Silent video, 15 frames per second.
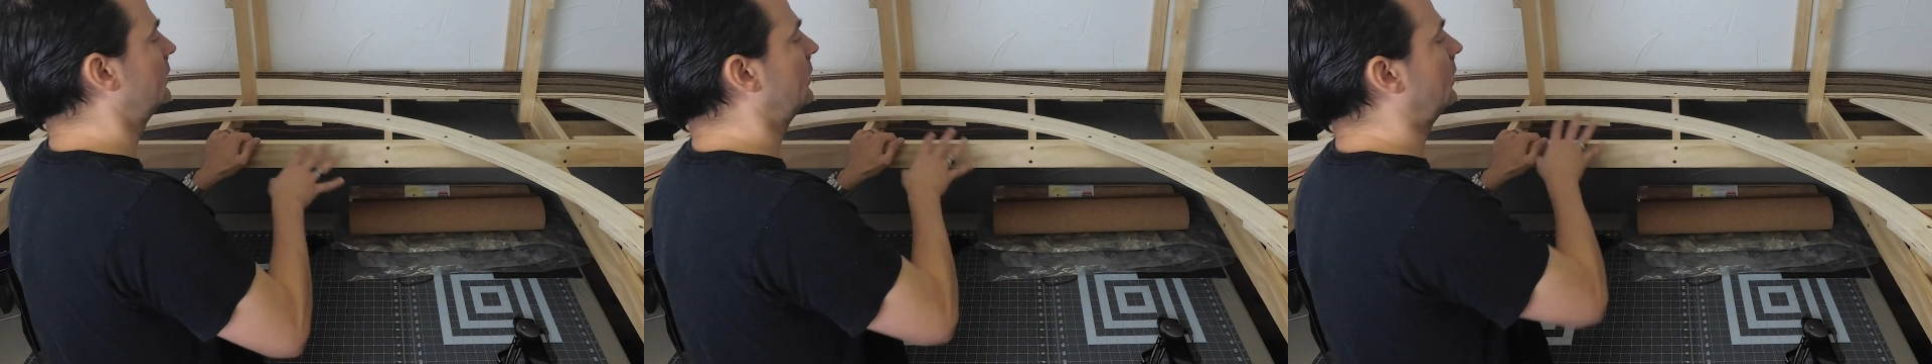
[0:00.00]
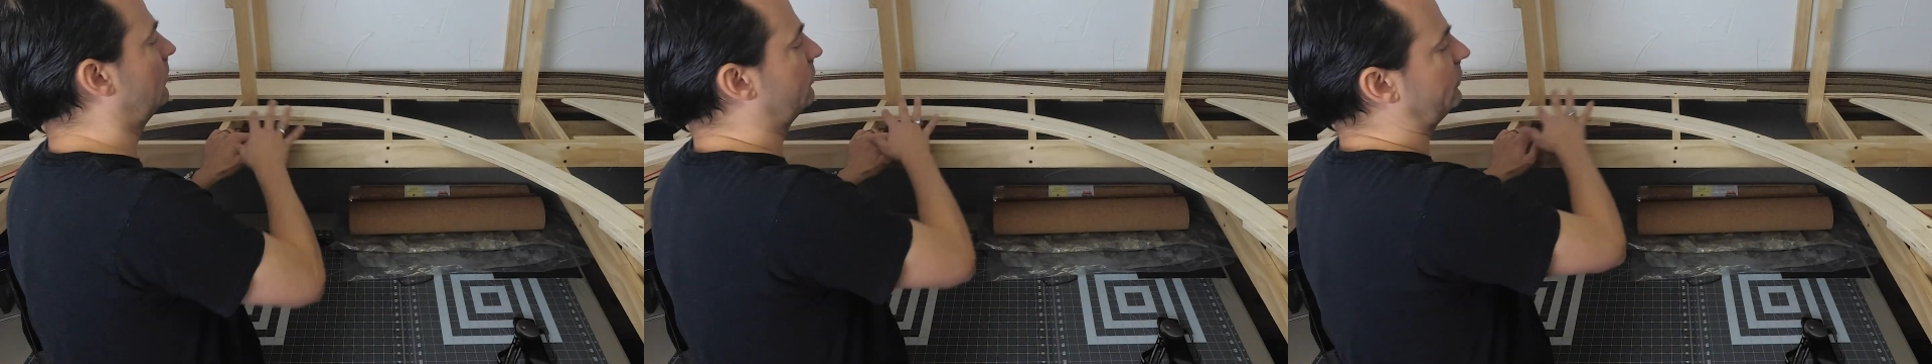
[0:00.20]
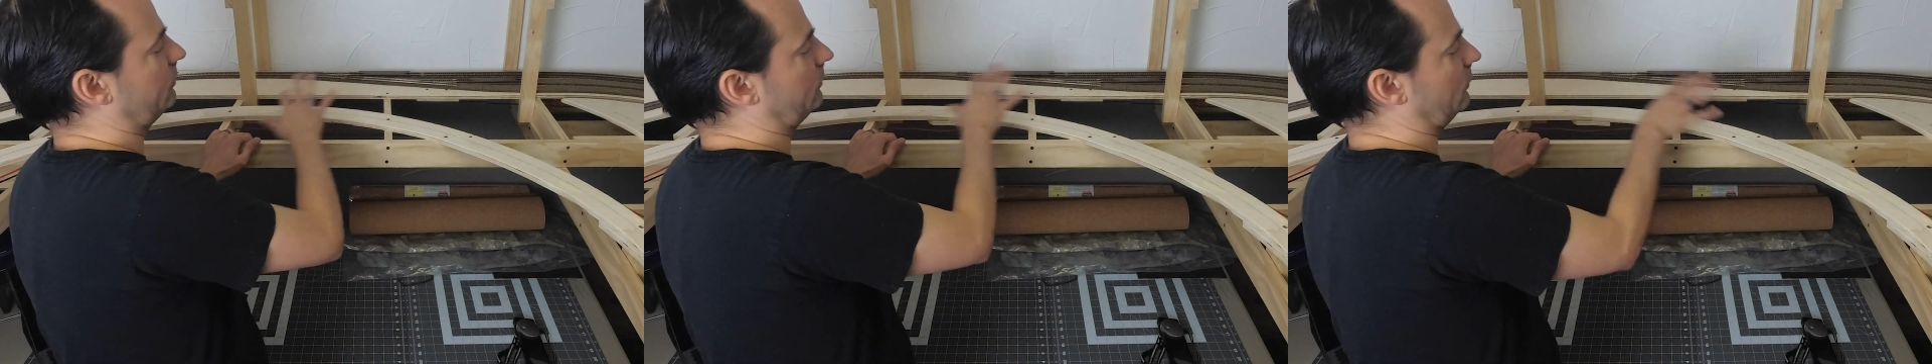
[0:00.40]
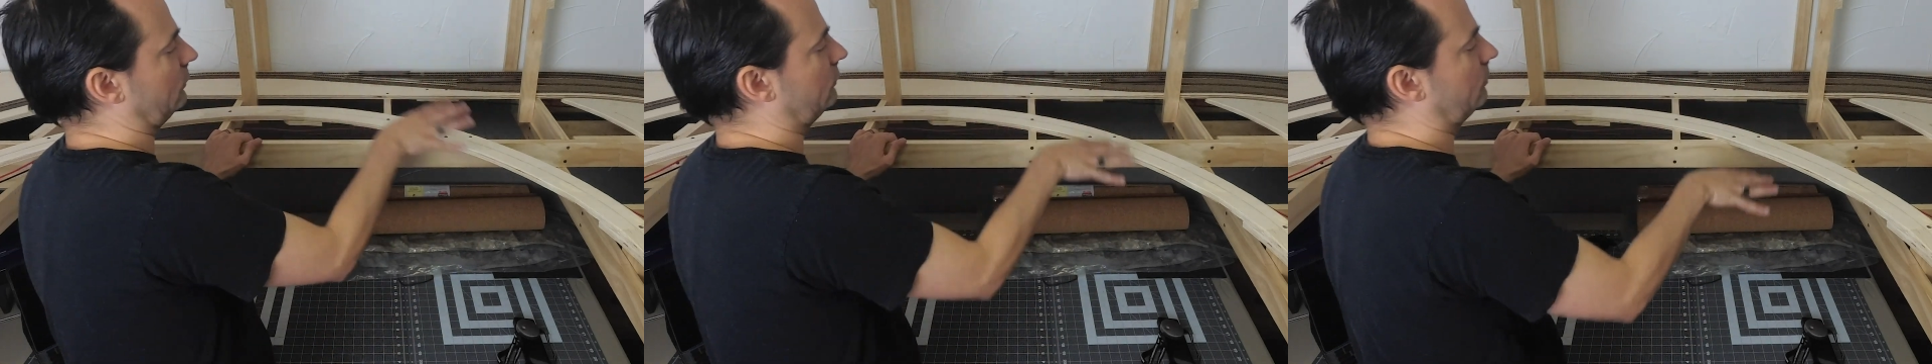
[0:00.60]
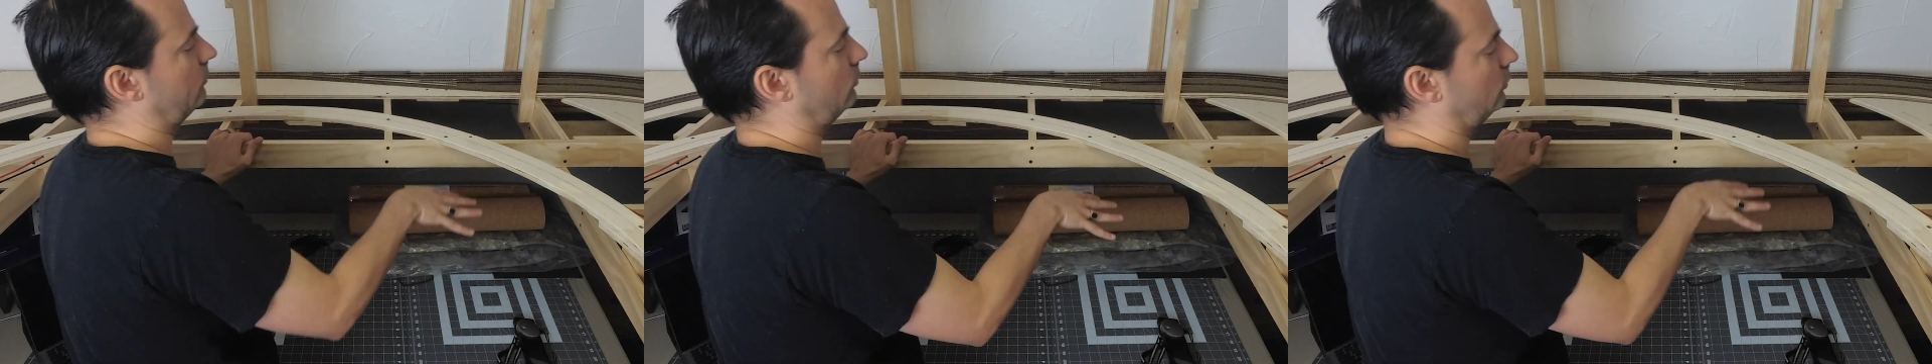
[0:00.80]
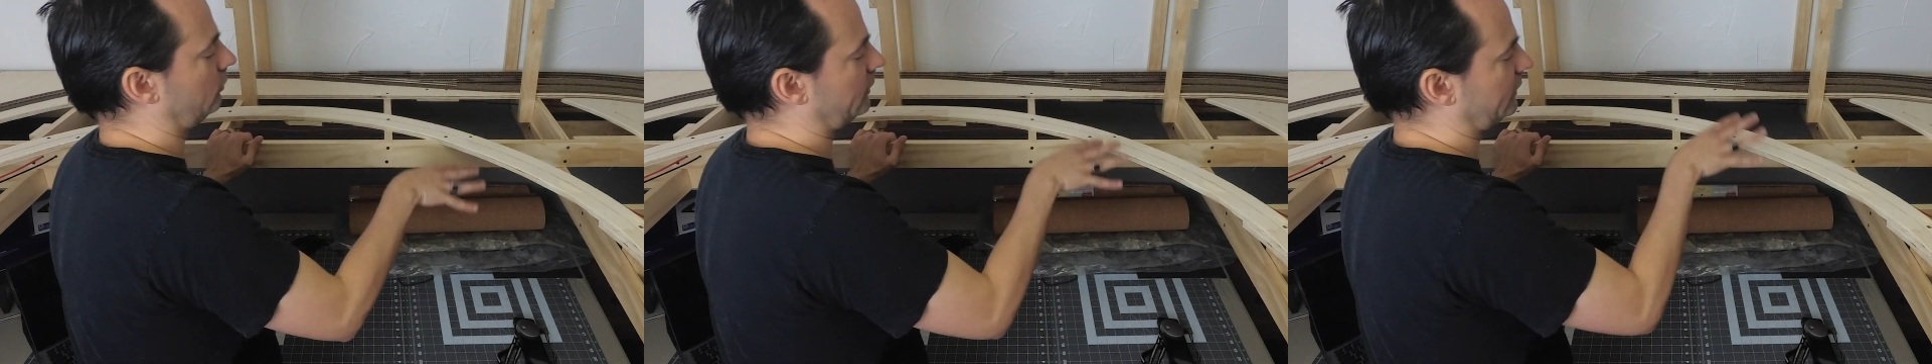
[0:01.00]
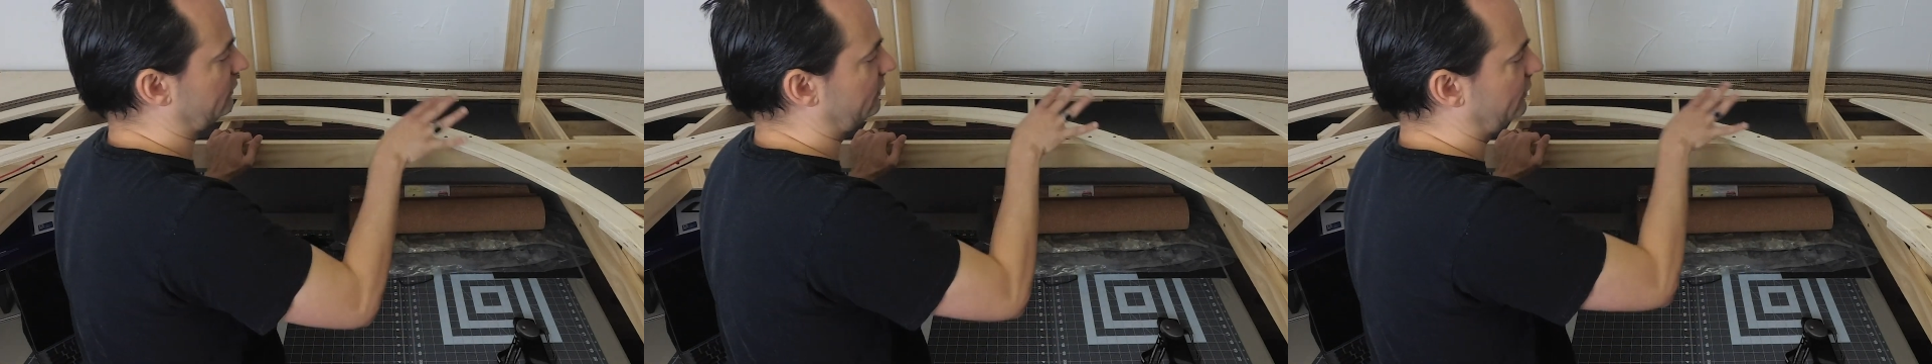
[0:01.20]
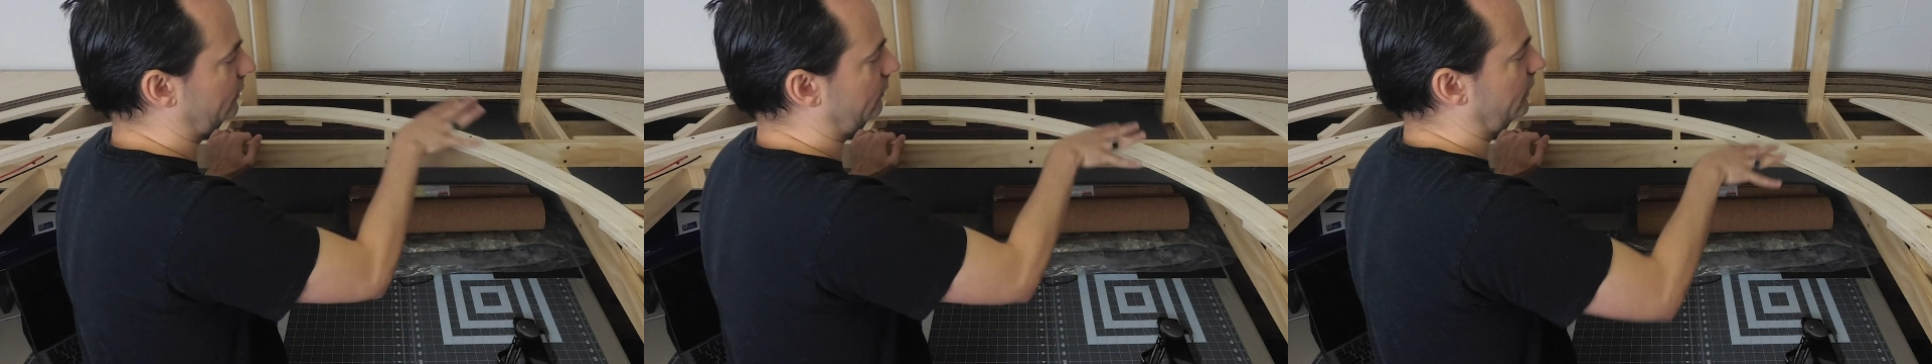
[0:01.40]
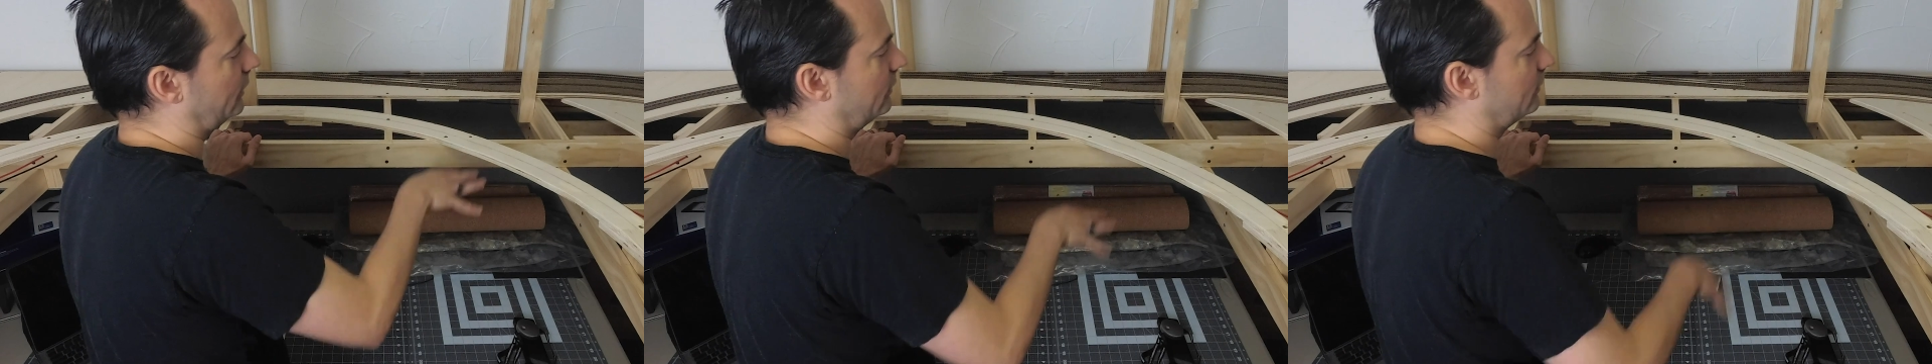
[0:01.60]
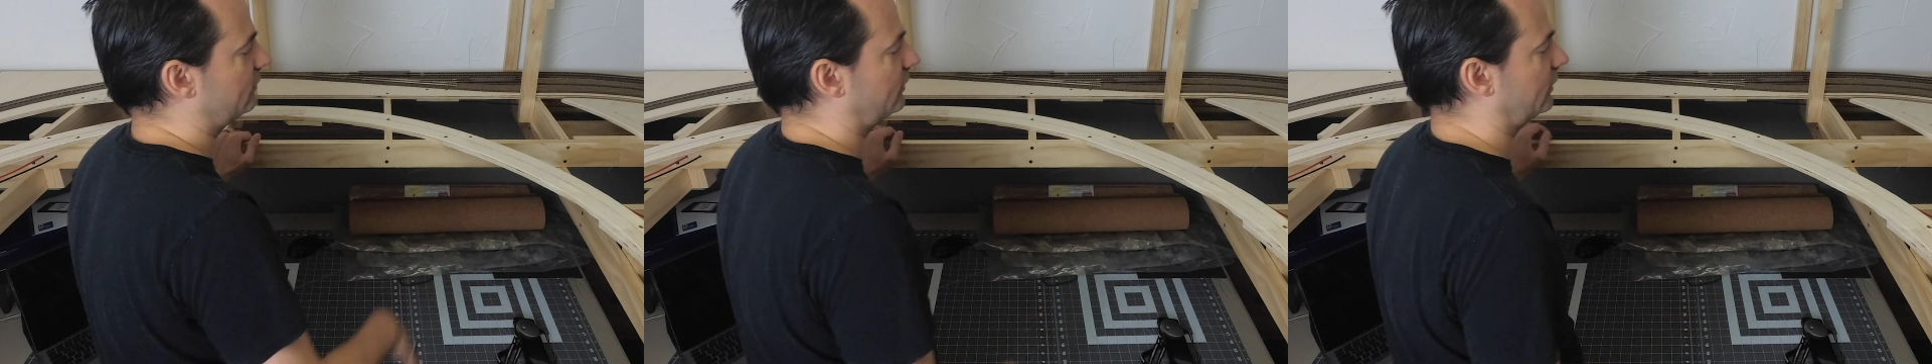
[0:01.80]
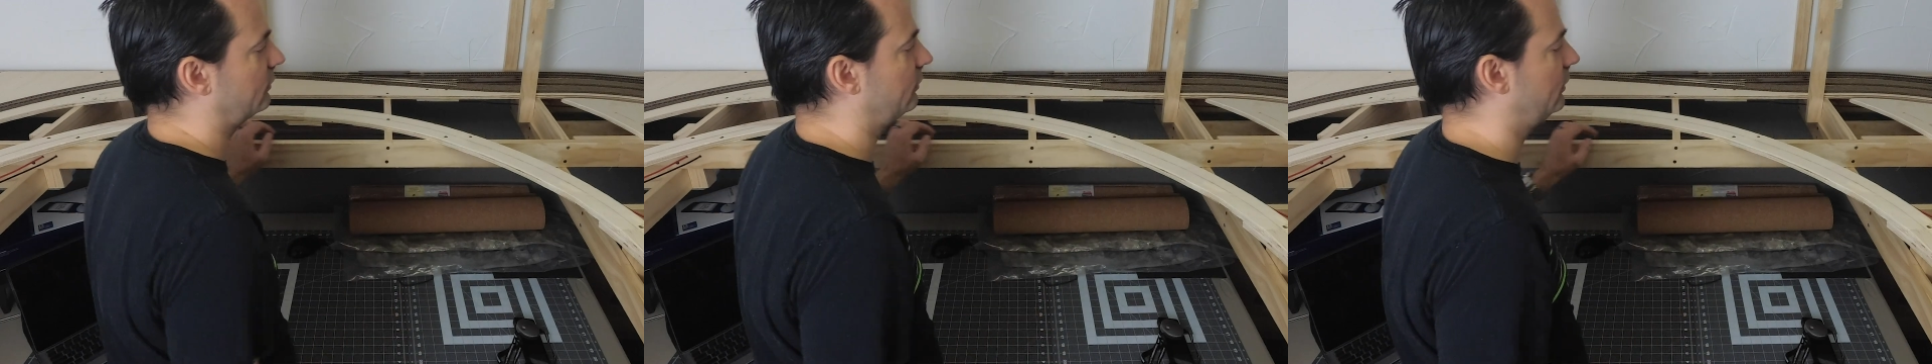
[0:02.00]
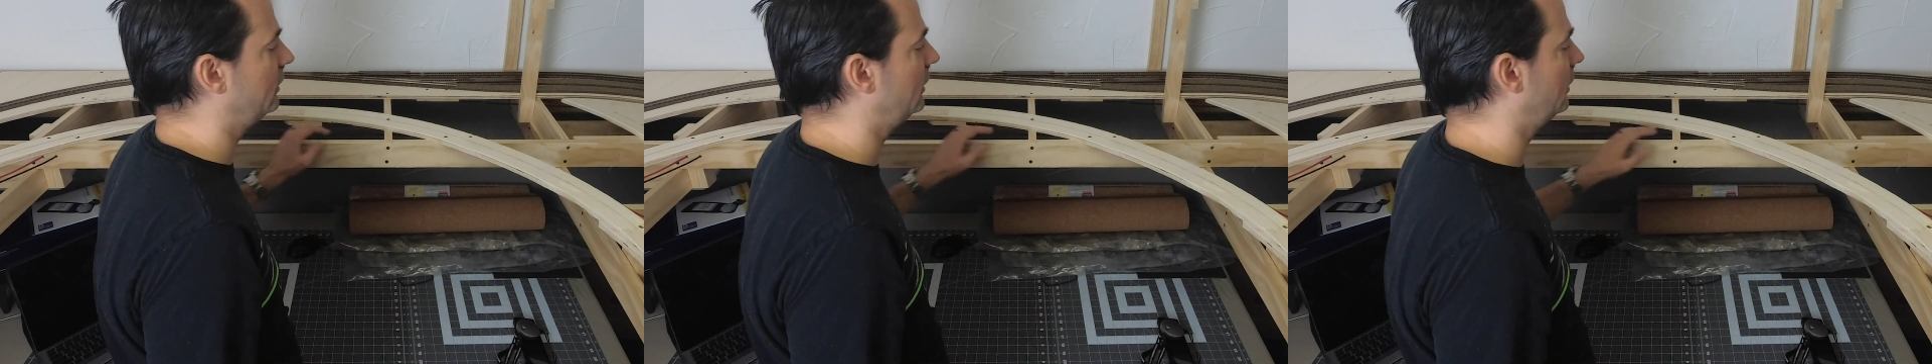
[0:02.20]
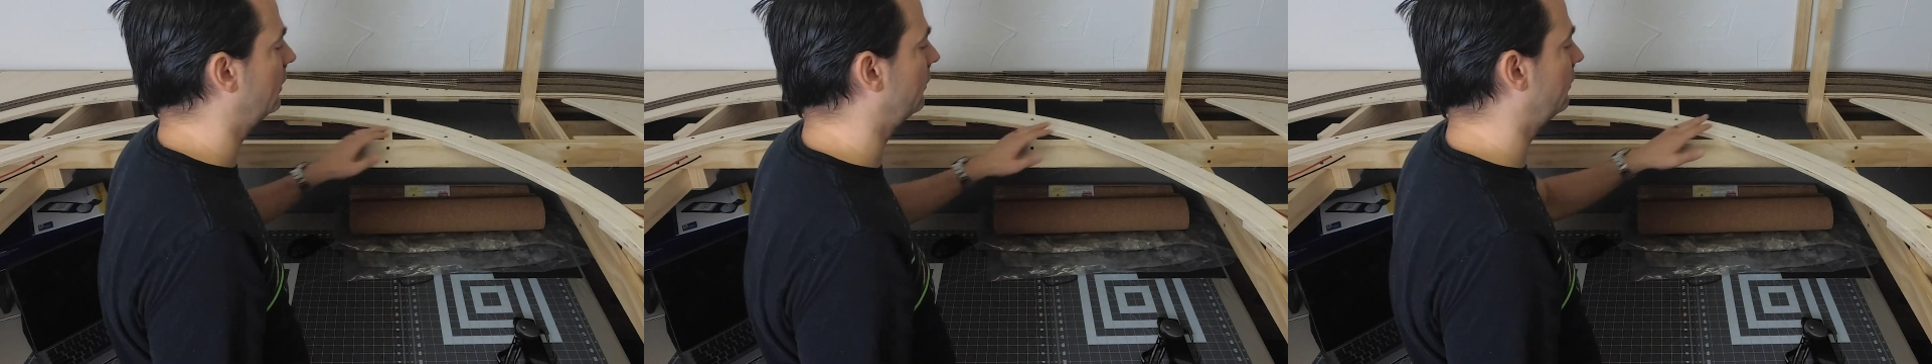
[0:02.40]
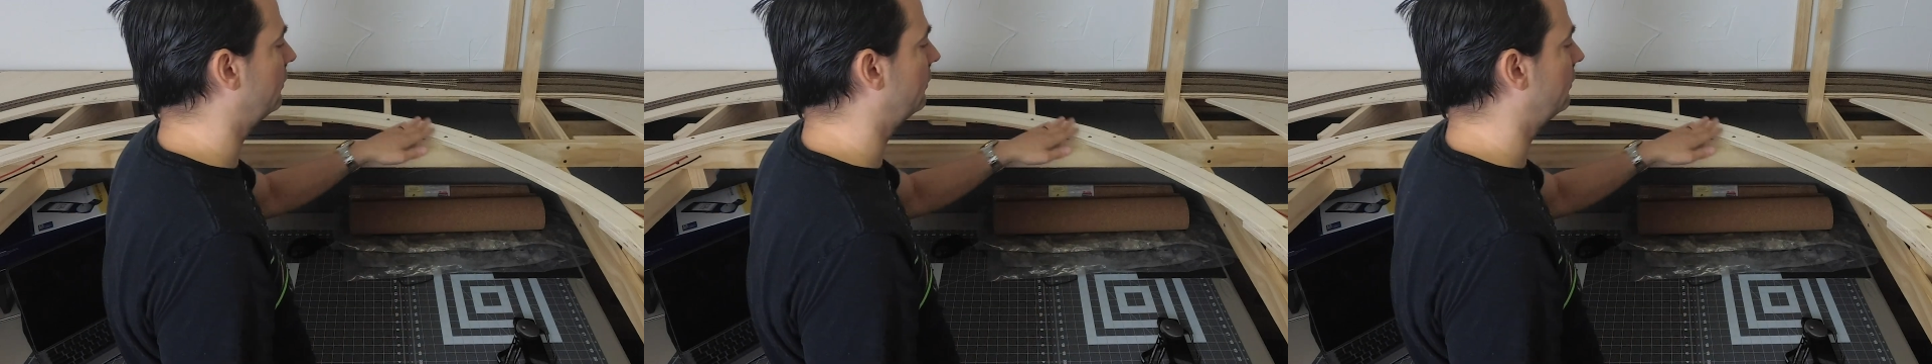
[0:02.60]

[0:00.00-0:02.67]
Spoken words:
some real nice scenery in this section here.